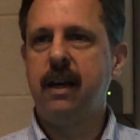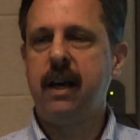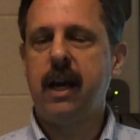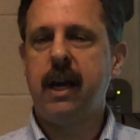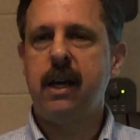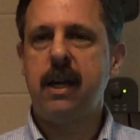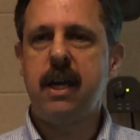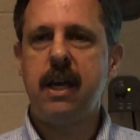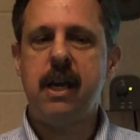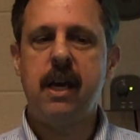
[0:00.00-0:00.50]

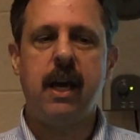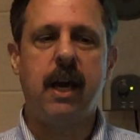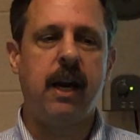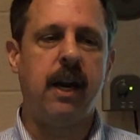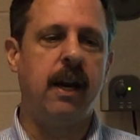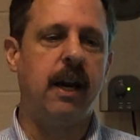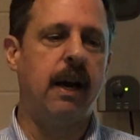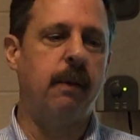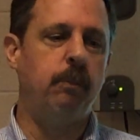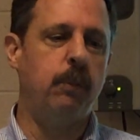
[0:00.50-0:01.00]
and he
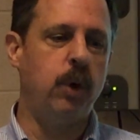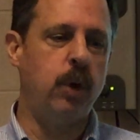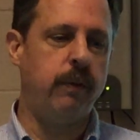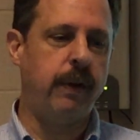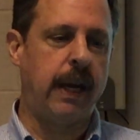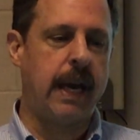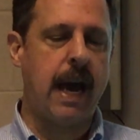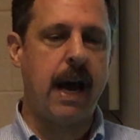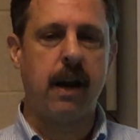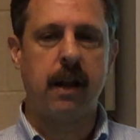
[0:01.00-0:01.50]
ended up
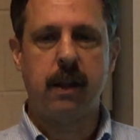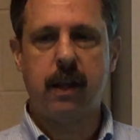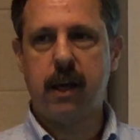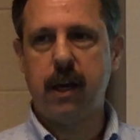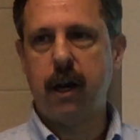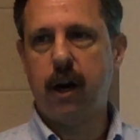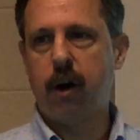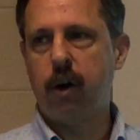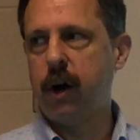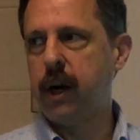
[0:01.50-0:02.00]
moving out of
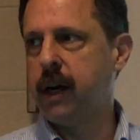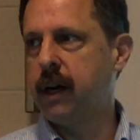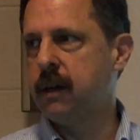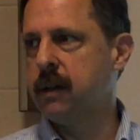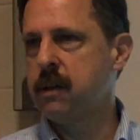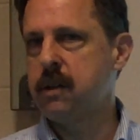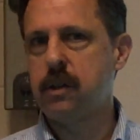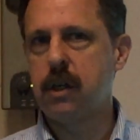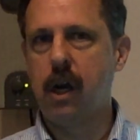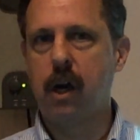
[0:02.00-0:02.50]
the
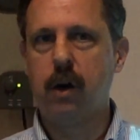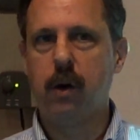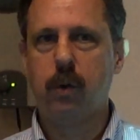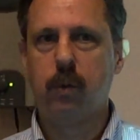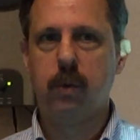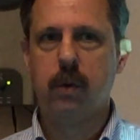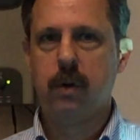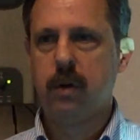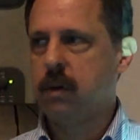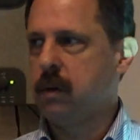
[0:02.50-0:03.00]
area.
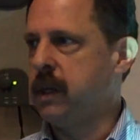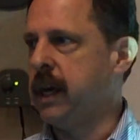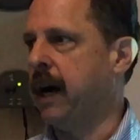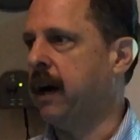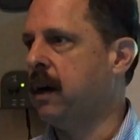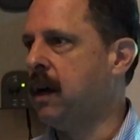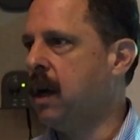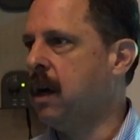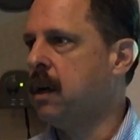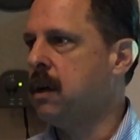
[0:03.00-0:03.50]
So
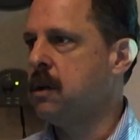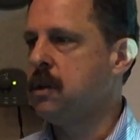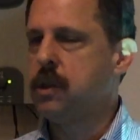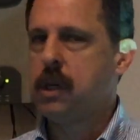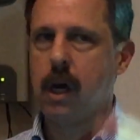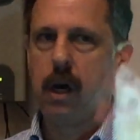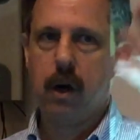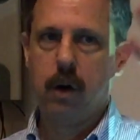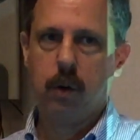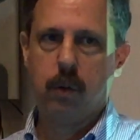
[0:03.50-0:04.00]
yeah,
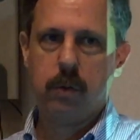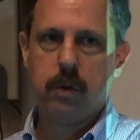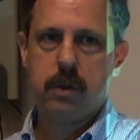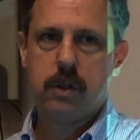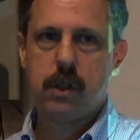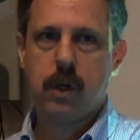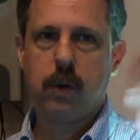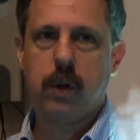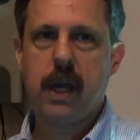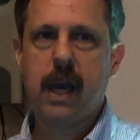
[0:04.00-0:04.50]
so
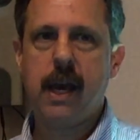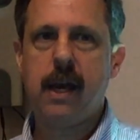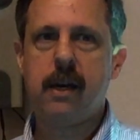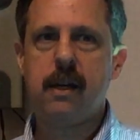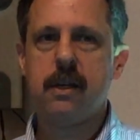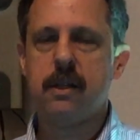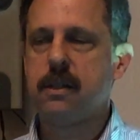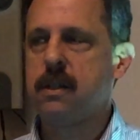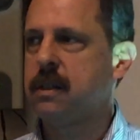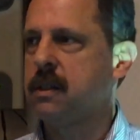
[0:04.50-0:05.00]
Ken
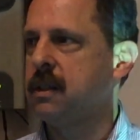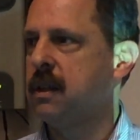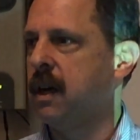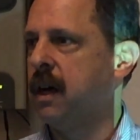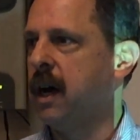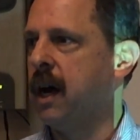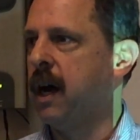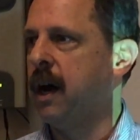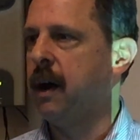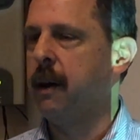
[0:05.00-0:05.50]
has
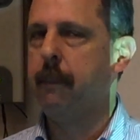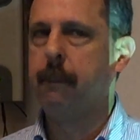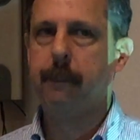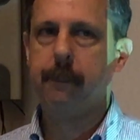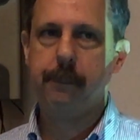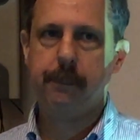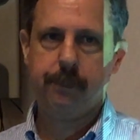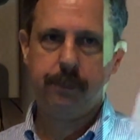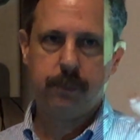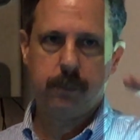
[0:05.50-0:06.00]

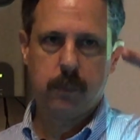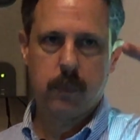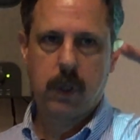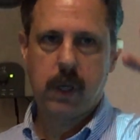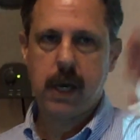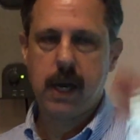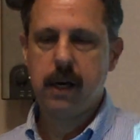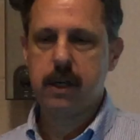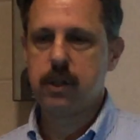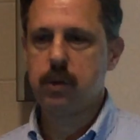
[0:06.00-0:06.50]

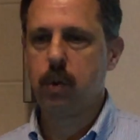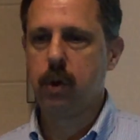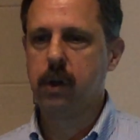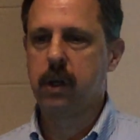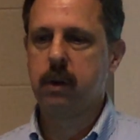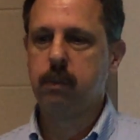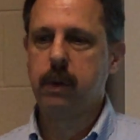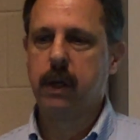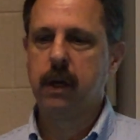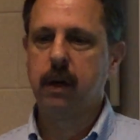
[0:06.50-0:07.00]

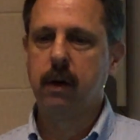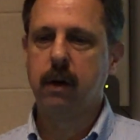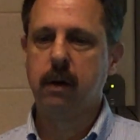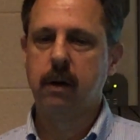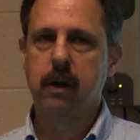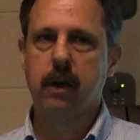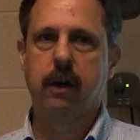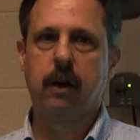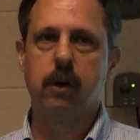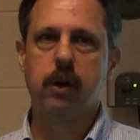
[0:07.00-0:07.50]
really
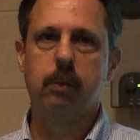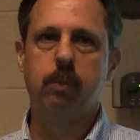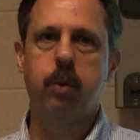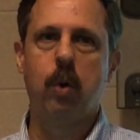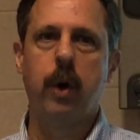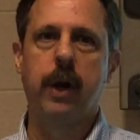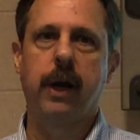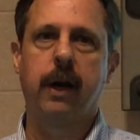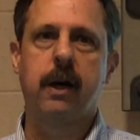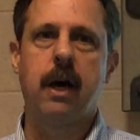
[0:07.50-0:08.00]
been a good
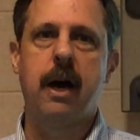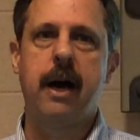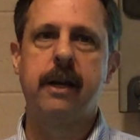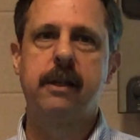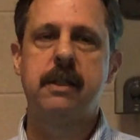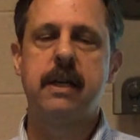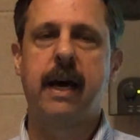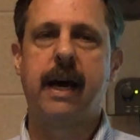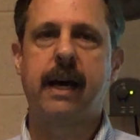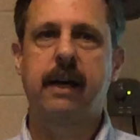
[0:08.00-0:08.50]
point of
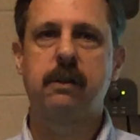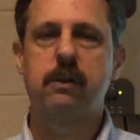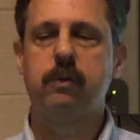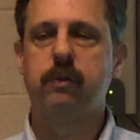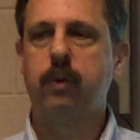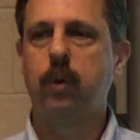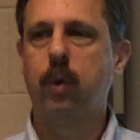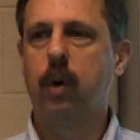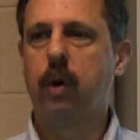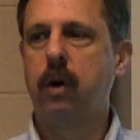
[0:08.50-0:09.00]
contact
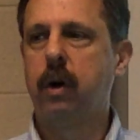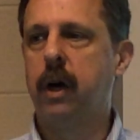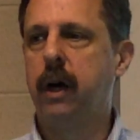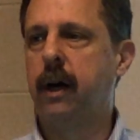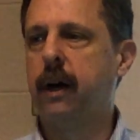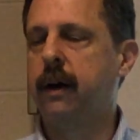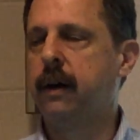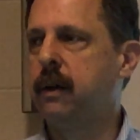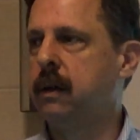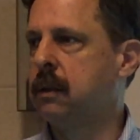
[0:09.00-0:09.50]
for
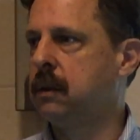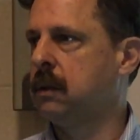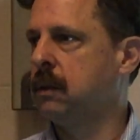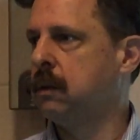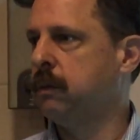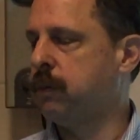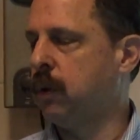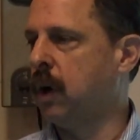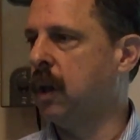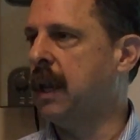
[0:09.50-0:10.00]

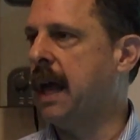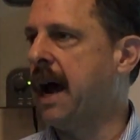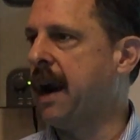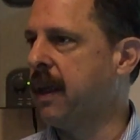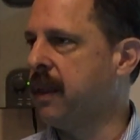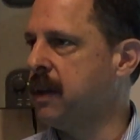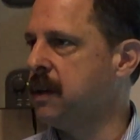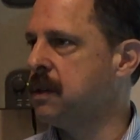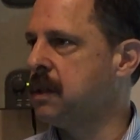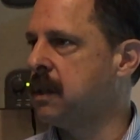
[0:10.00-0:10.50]
a
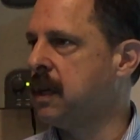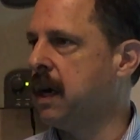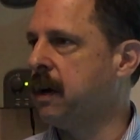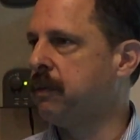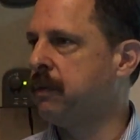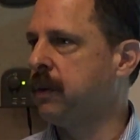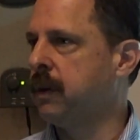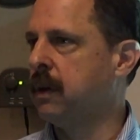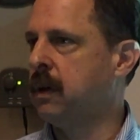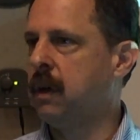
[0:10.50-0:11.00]
lot of this
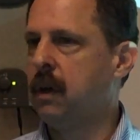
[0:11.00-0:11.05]
stuff.